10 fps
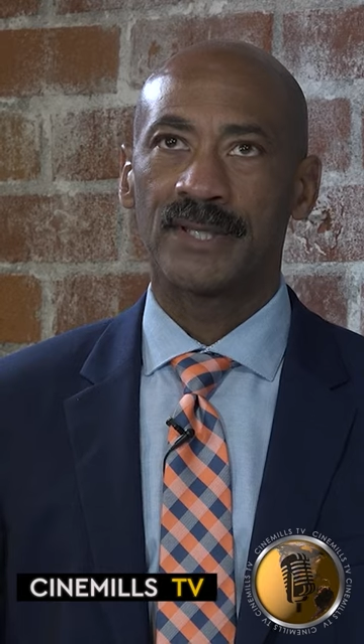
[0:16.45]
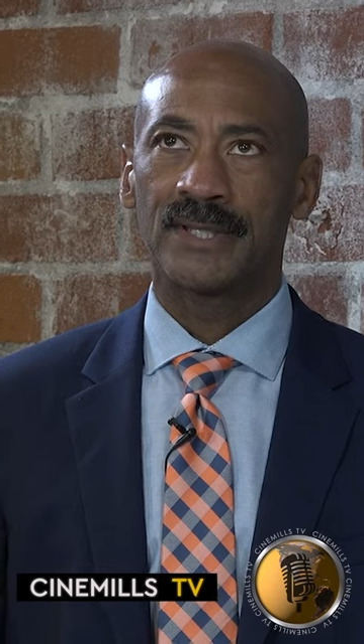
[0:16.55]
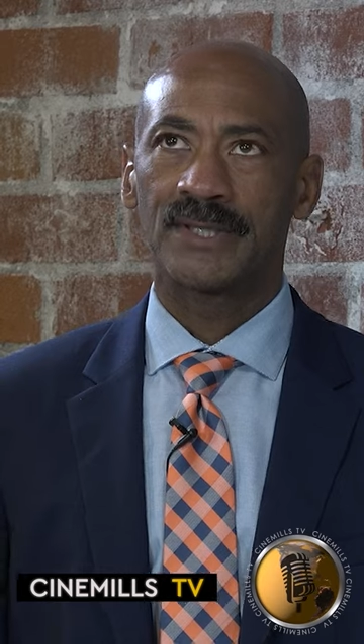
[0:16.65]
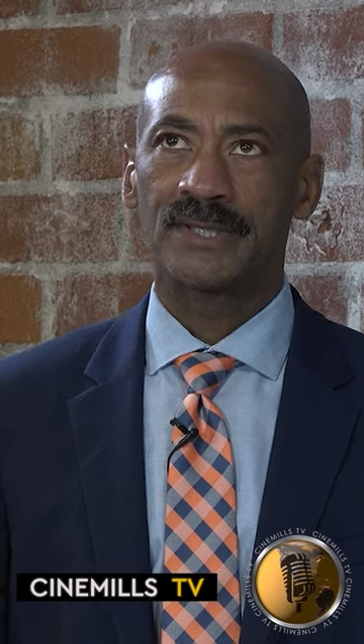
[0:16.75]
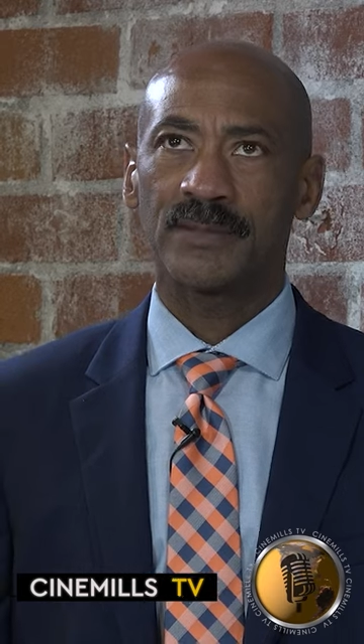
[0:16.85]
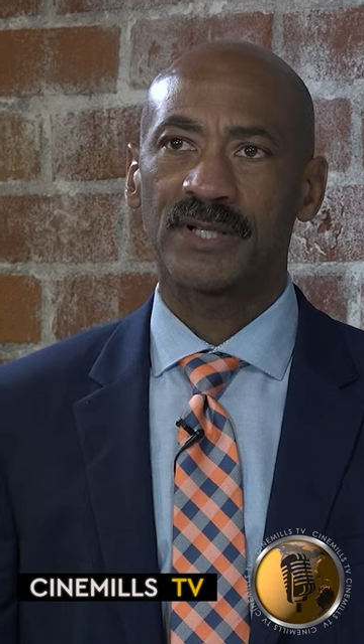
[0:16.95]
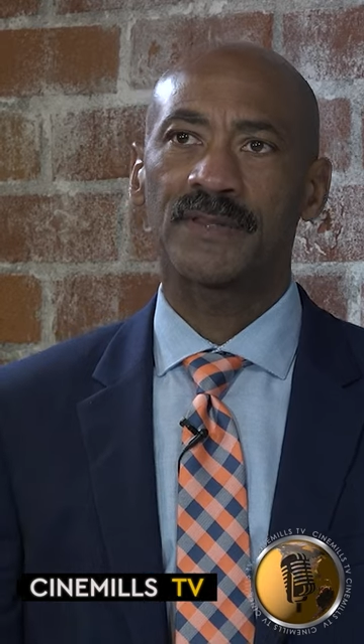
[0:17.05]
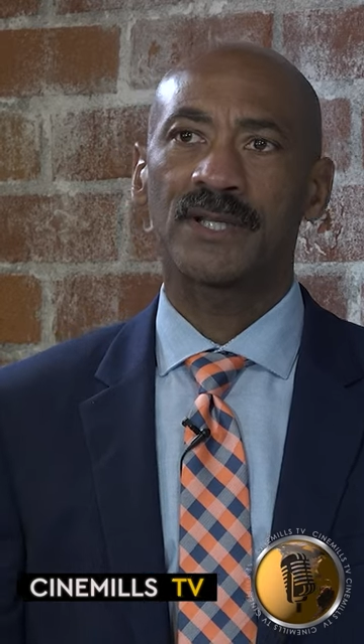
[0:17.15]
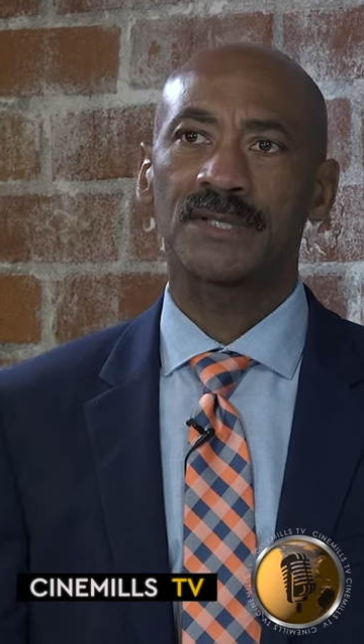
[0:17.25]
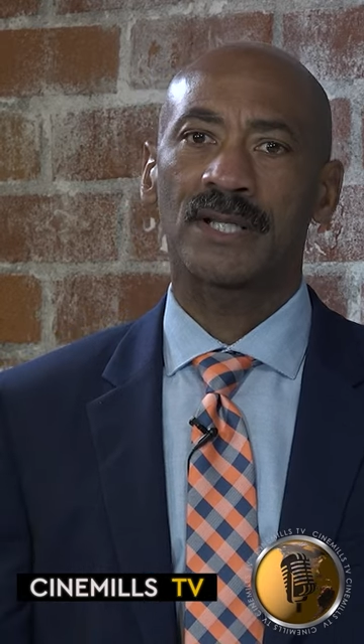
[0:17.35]
some of the
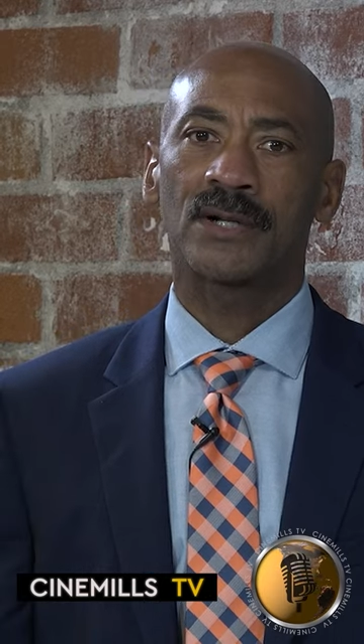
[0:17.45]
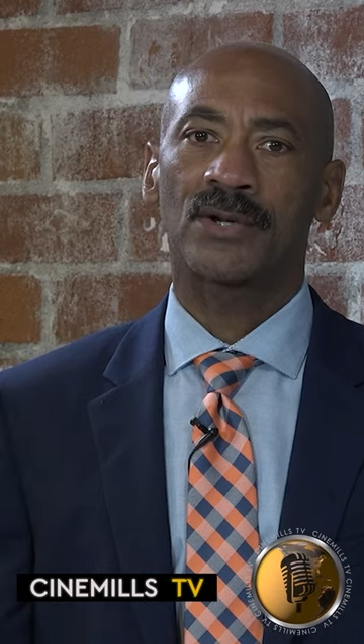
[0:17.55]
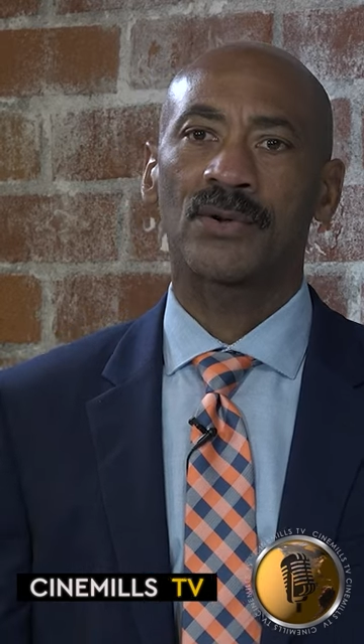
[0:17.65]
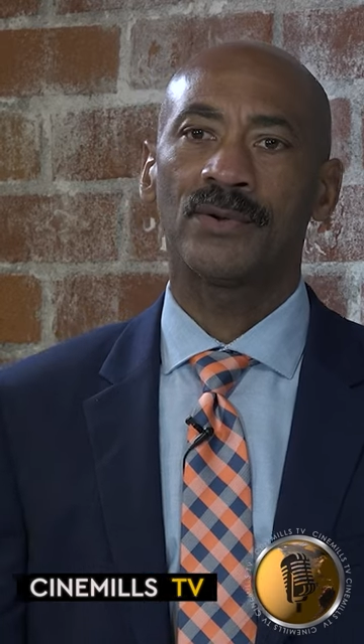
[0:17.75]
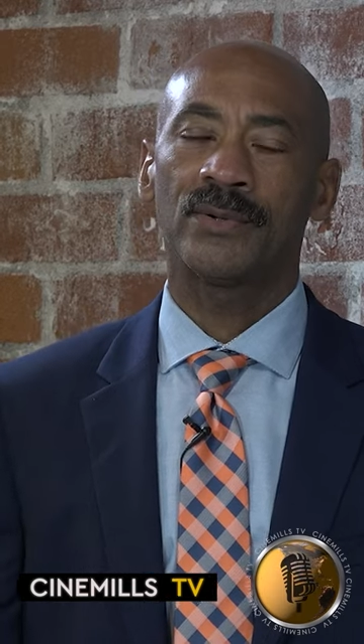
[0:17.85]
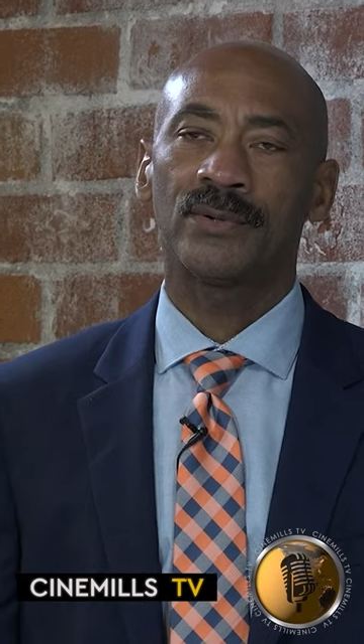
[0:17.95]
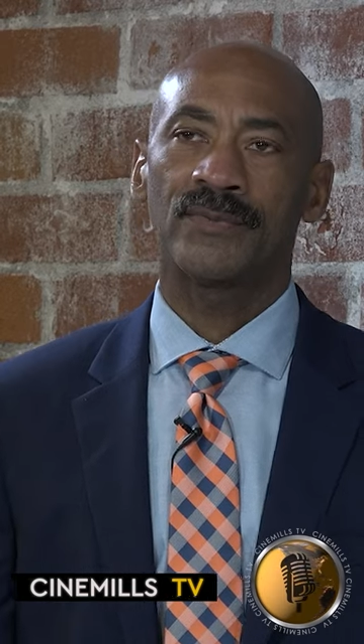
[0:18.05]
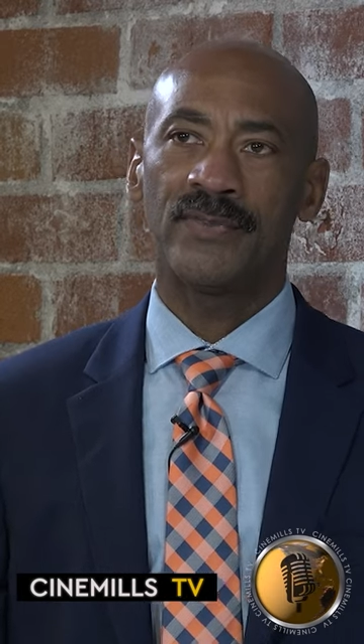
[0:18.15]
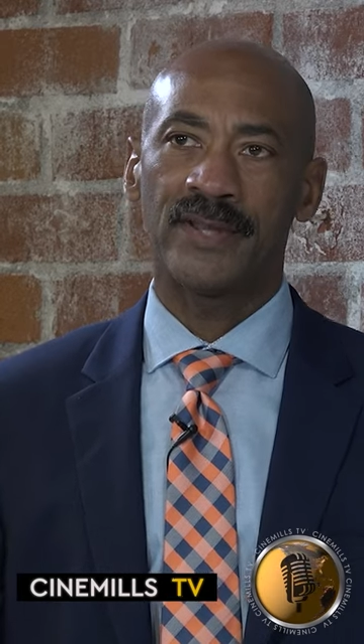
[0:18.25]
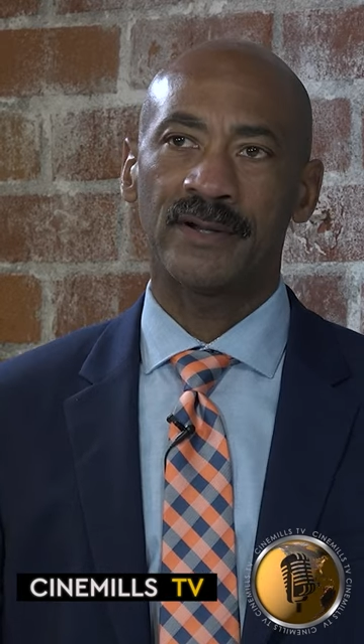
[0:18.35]
things that occurred
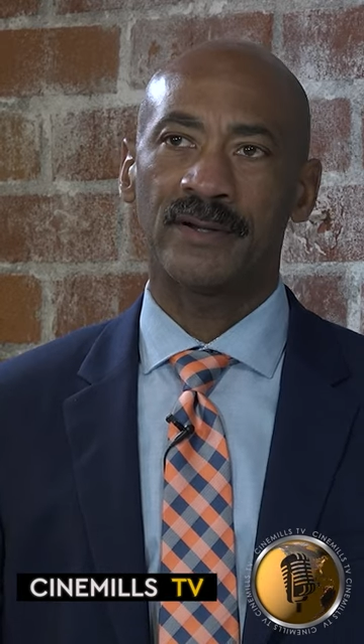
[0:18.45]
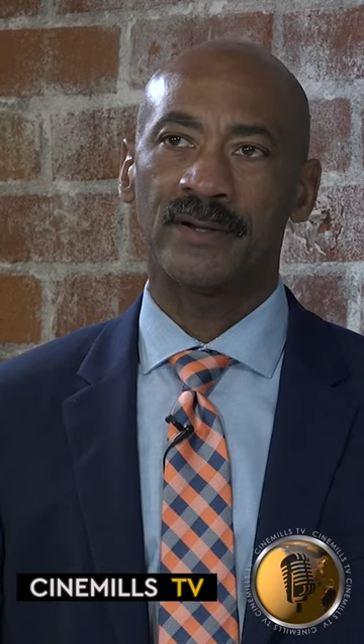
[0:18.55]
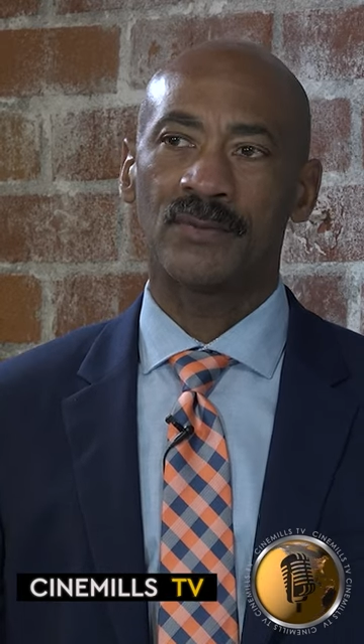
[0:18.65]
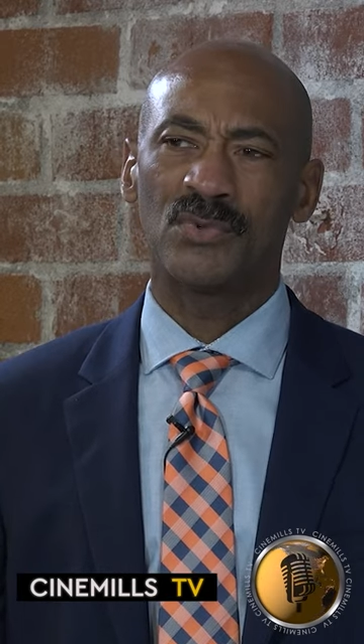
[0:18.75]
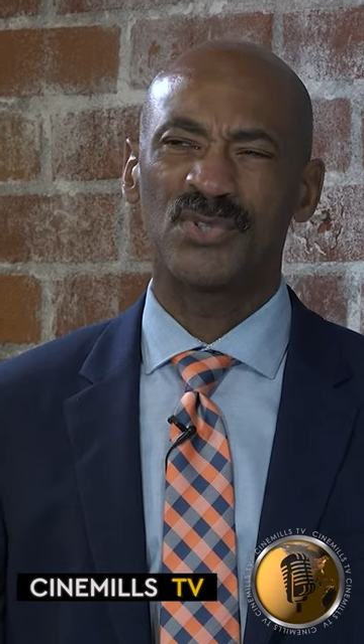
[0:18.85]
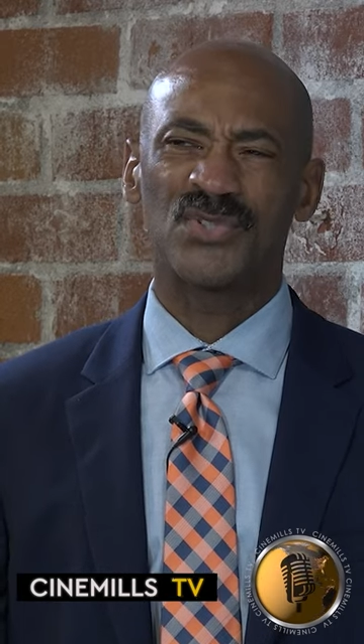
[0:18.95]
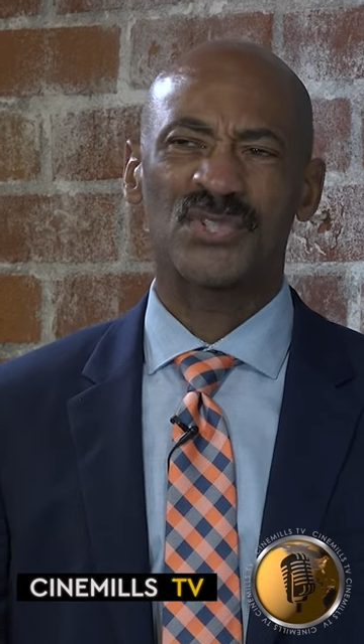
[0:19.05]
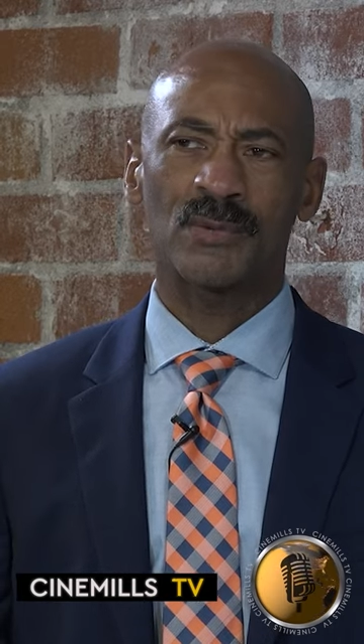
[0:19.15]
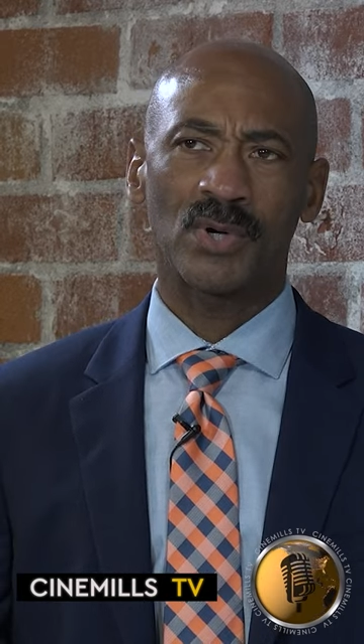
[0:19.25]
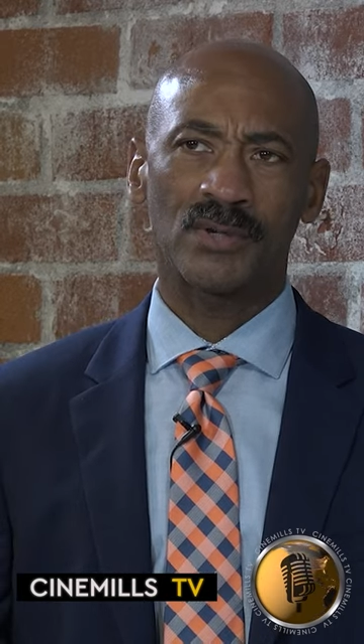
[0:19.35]
there was
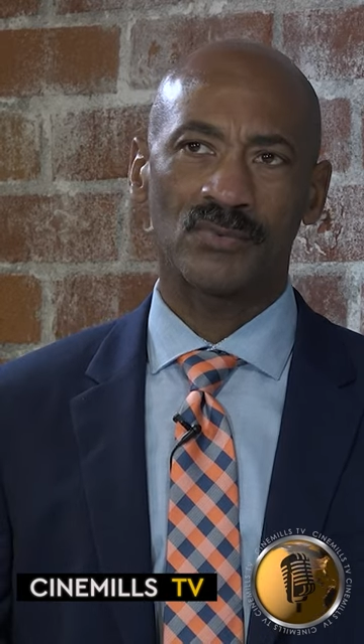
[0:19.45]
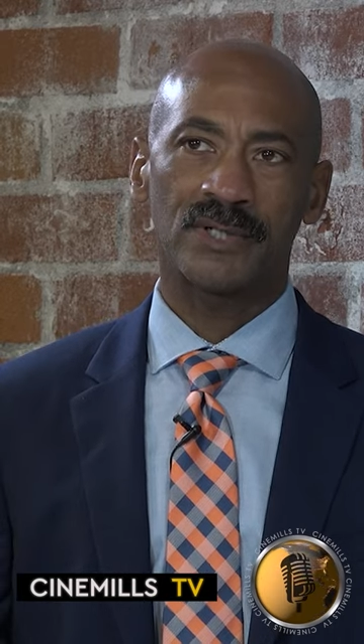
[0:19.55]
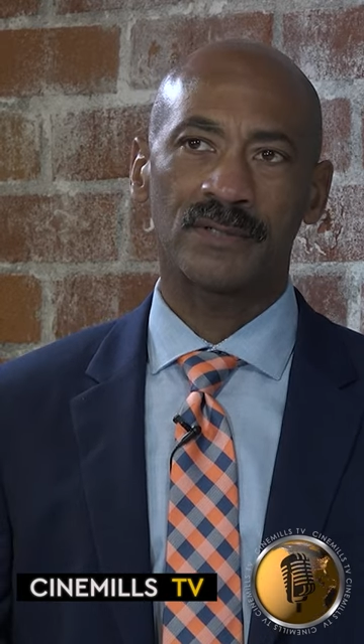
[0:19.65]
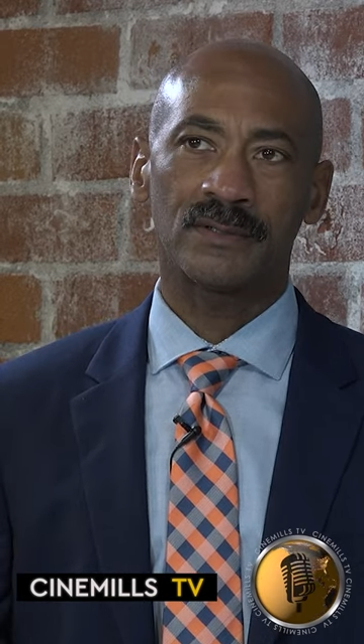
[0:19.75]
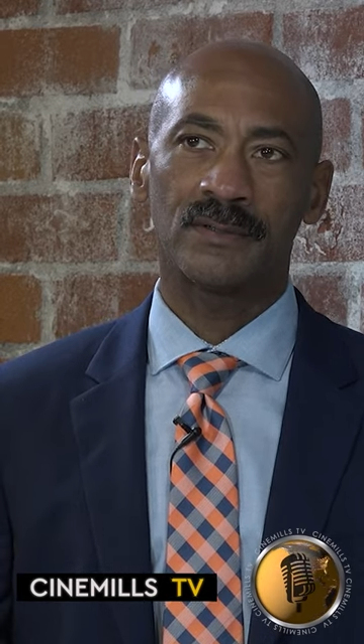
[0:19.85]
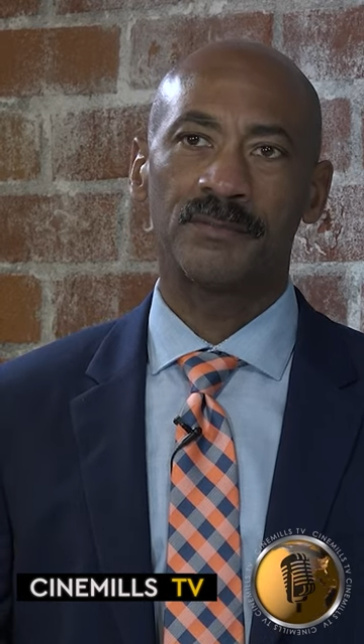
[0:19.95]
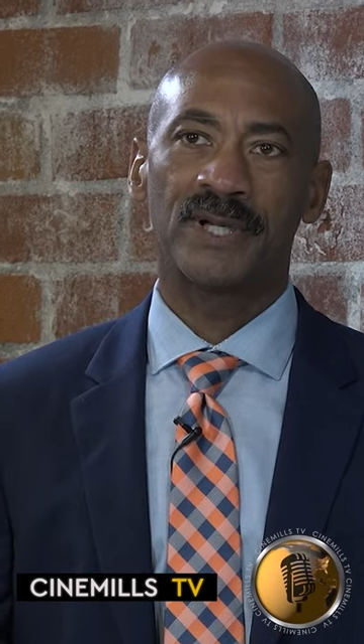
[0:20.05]
somewhat real,